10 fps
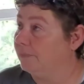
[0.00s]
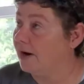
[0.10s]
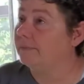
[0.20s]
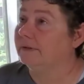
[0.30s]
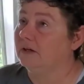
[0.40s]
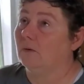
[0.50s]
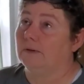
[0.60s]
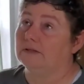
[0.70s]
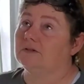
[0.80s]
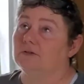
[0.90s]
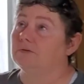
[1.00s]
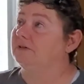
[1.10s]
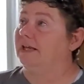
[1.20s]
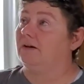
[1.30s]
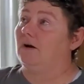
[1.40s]
probably going to
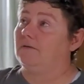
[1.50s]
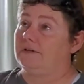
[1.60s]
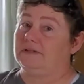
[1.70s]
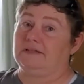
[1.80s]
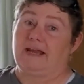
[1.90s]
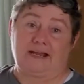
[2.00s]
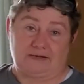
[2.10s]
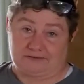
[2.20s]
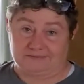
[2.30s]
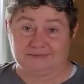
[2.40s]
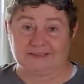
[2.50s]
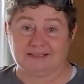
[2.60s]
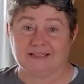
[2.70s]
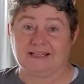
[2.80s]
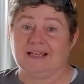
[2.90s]
take all this down
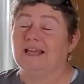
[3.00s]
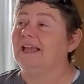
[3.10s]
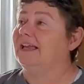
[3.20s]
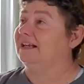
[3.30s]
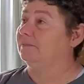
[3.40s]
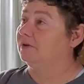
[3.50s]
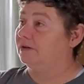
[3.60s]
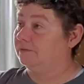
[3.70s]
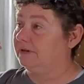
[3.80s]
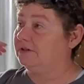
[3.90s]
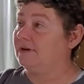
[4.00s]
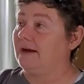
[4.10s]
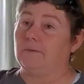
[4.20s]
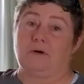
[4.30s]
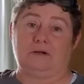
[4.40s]
and I'm going to
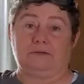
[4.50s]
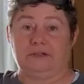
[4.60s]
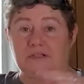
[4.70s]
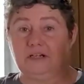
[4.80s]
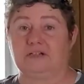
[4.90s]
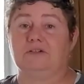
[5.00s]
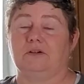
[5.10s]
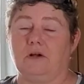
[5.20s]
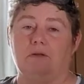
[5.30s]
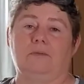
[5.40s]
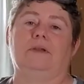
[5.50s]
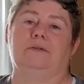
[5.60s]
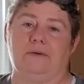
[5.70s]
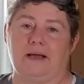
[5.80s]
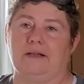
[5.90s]
re-drywall and retexture all the way
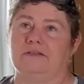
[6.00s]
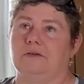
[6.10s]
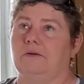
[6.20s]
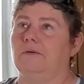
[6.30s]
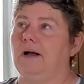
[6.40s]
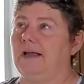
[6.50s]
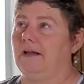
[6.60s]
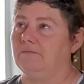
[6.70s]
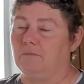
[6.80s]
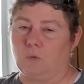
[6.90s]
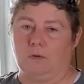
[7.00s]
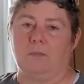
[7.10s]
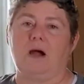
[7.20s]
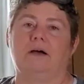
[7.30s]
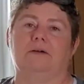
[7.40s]
throughout. So I have more
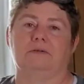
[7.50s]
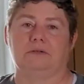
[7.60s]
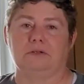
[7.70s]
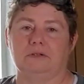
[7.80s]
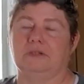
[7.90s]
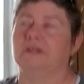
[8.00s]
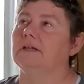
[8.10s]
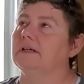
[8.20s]
modern look.